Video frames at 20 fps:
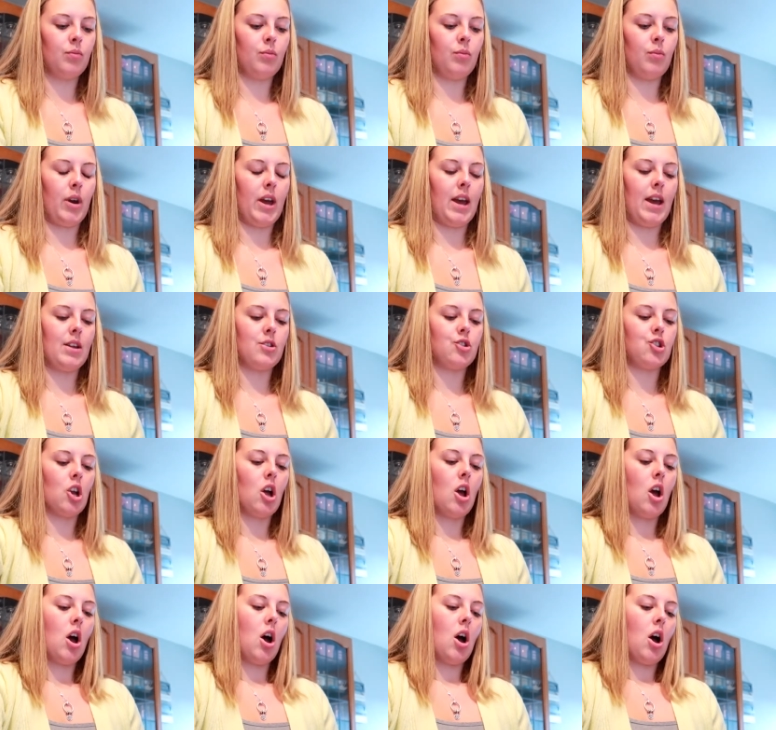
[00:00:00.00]
which
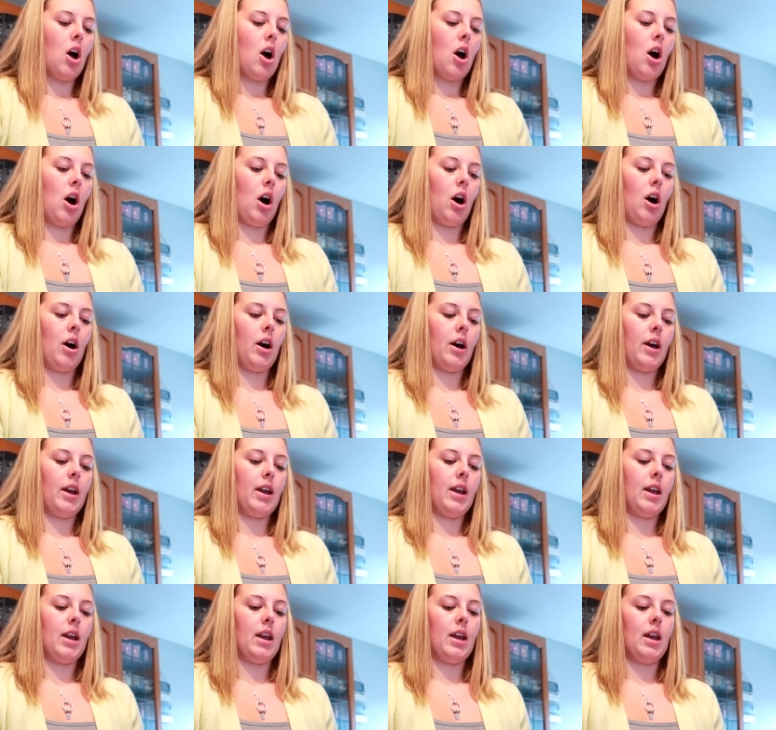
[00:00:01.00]

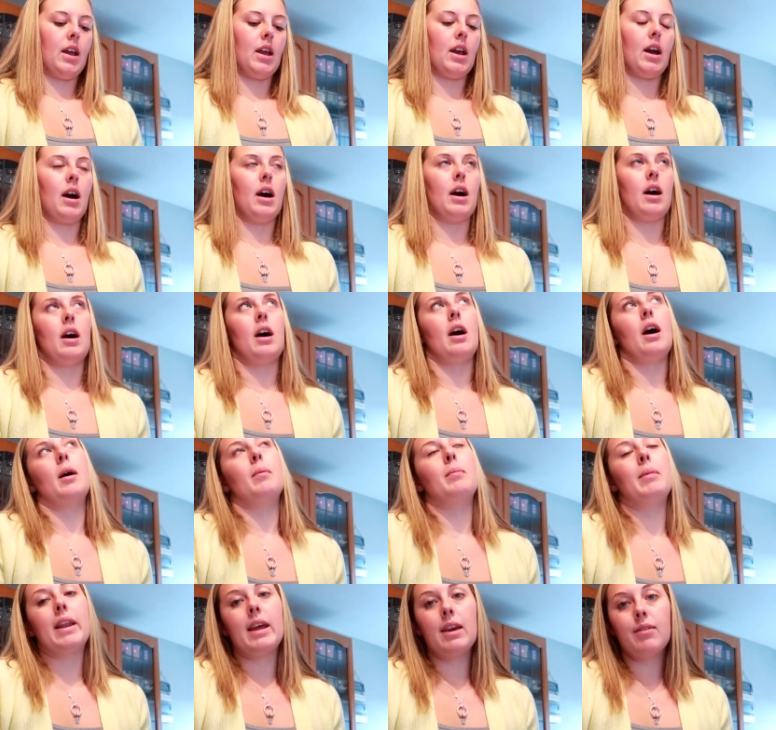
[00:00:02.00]
I
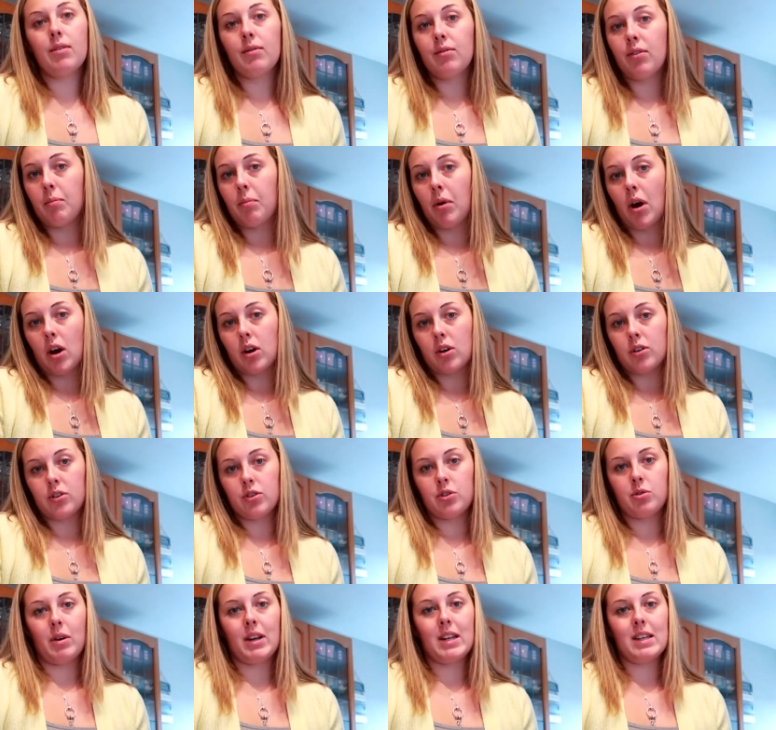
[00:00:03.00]
am leaving for Prague on the
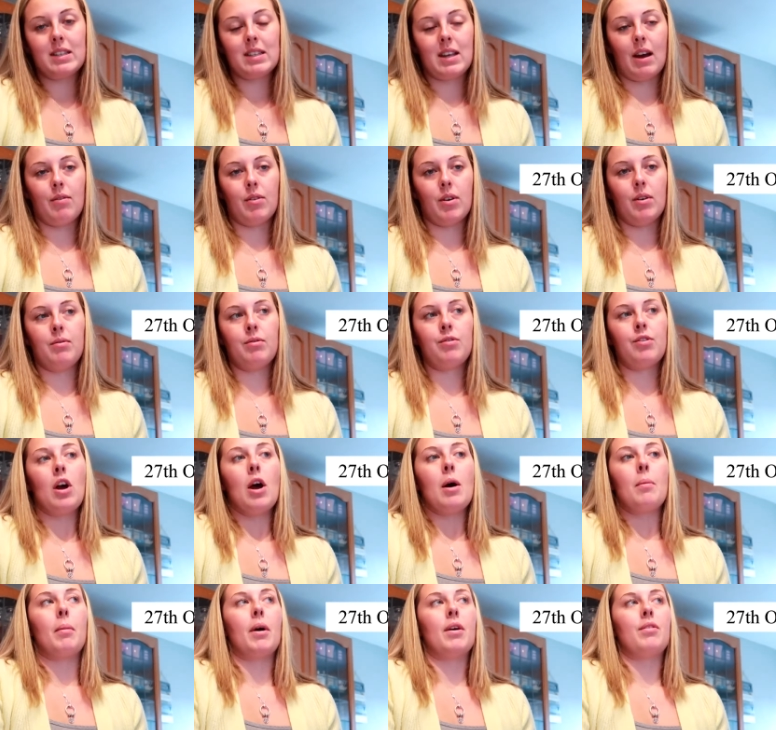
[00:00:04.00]
27th.
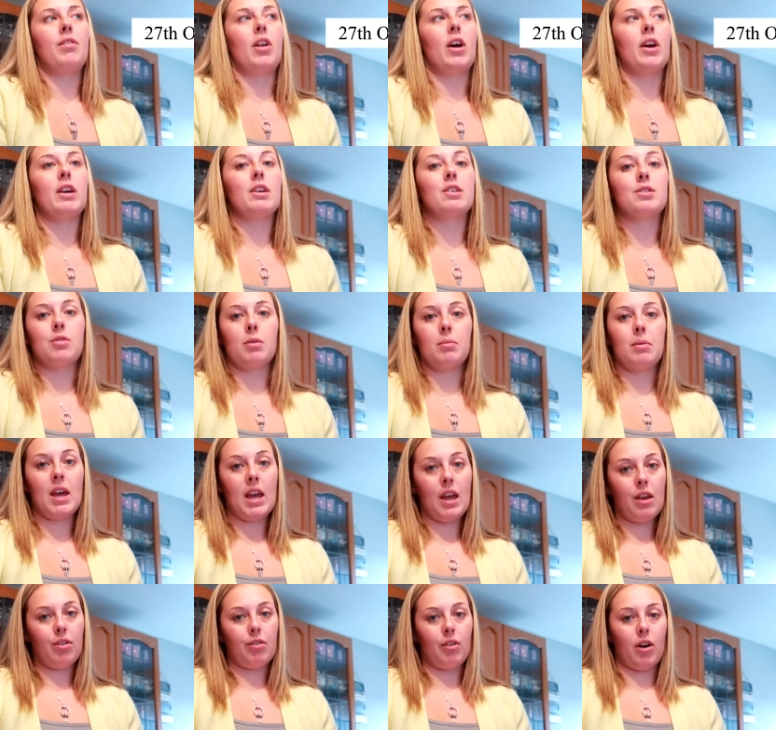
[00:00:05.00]
My flight is from
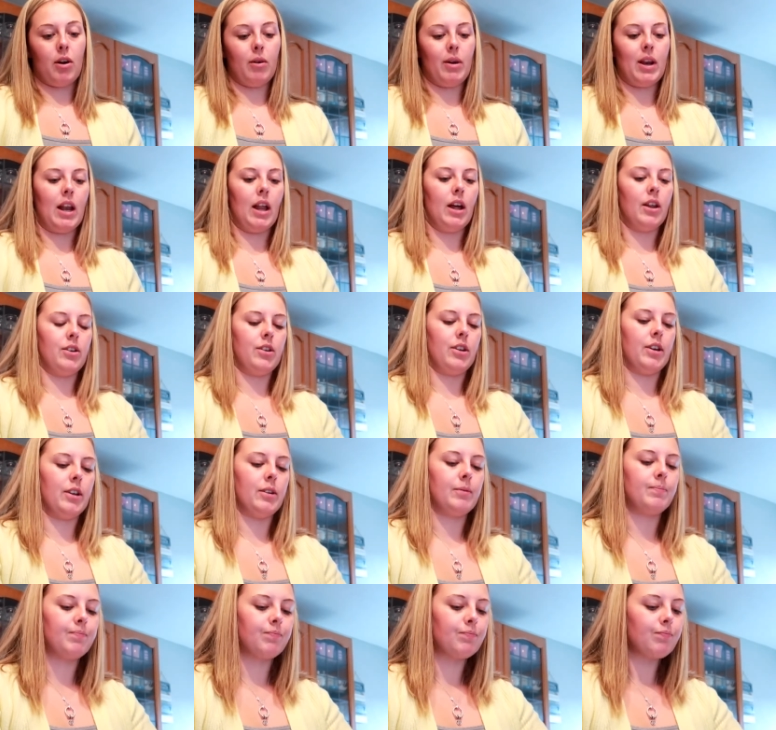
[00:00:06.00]
Heathrow in
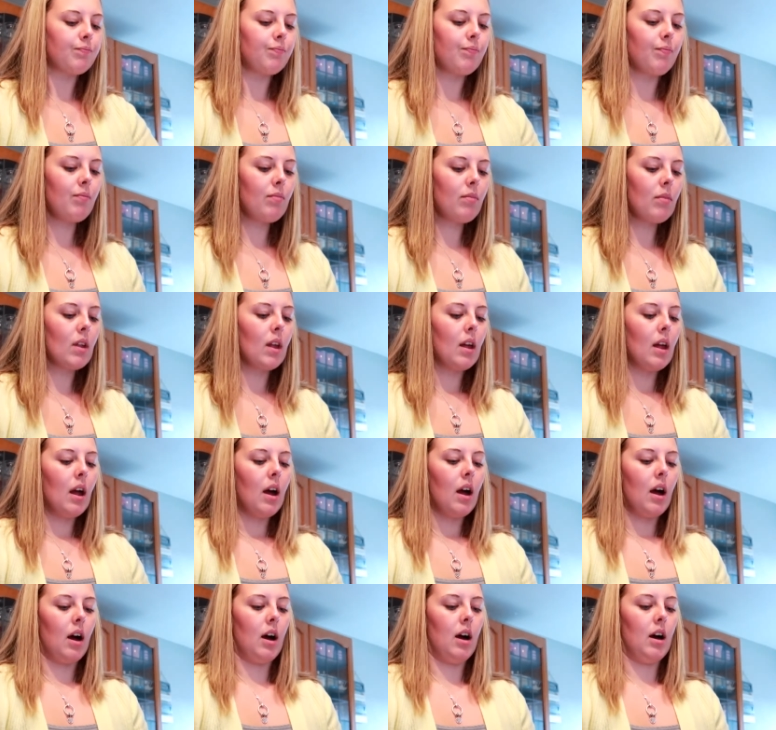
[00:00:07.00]
London.
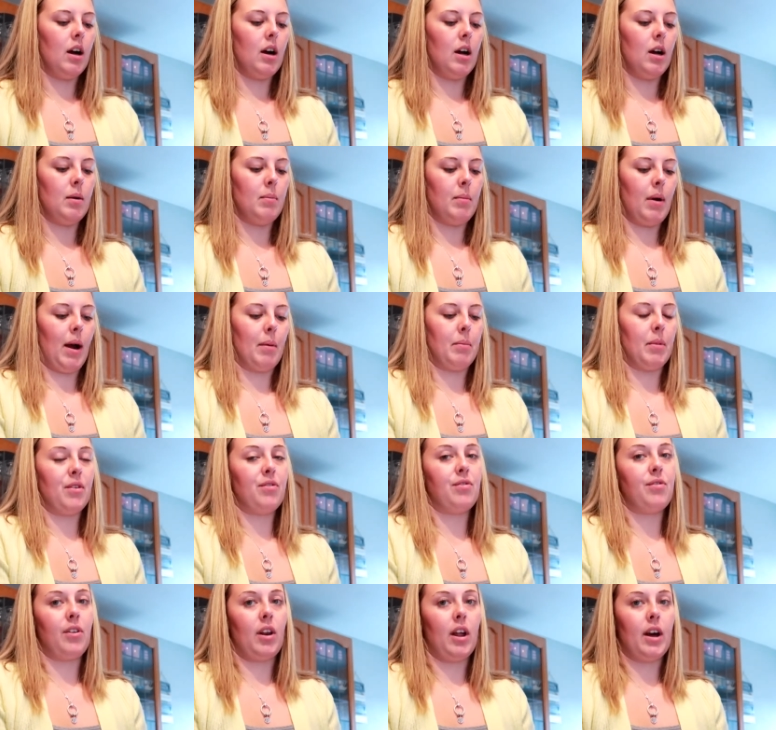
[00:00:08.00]
And my
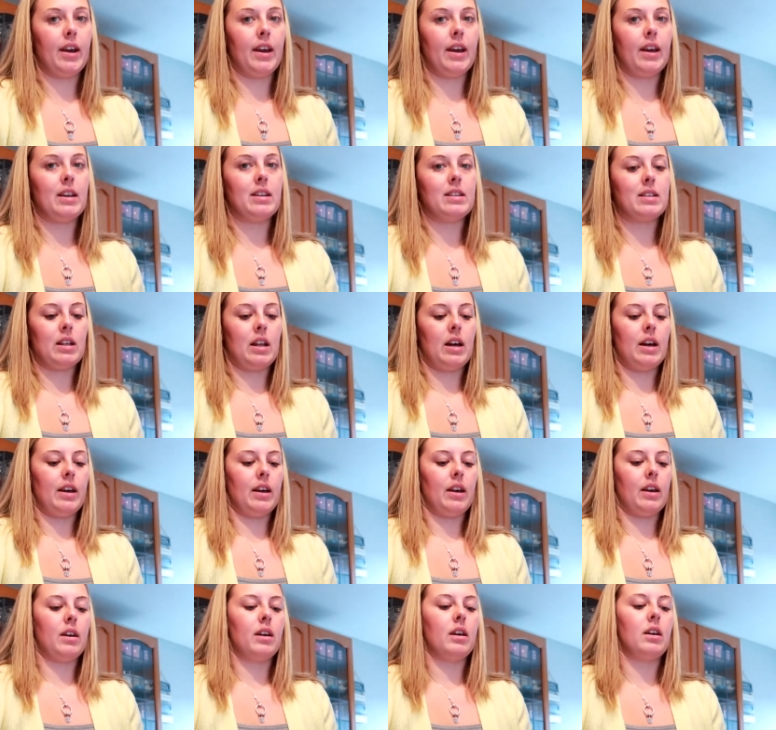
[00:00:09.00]
flight is
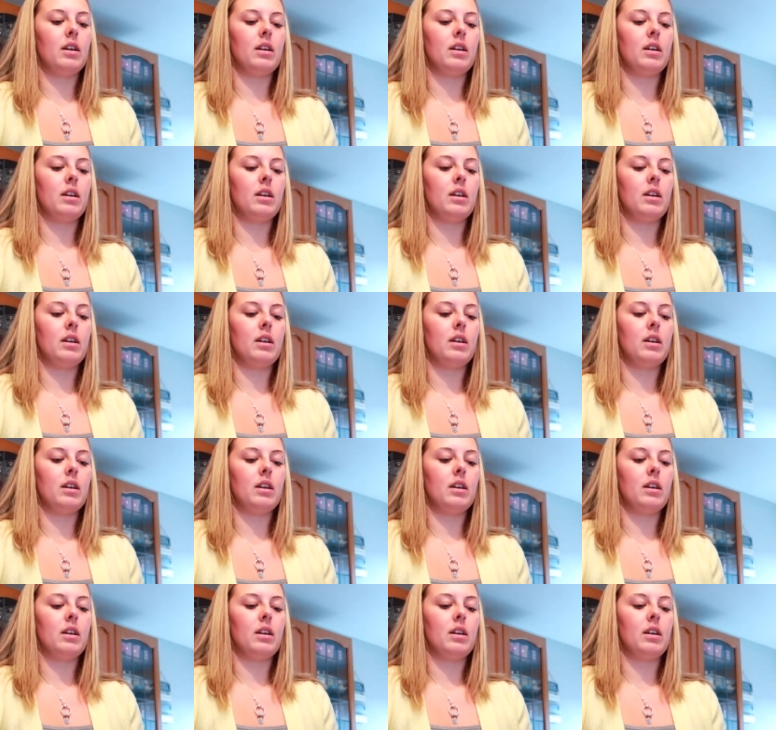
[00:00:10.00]
like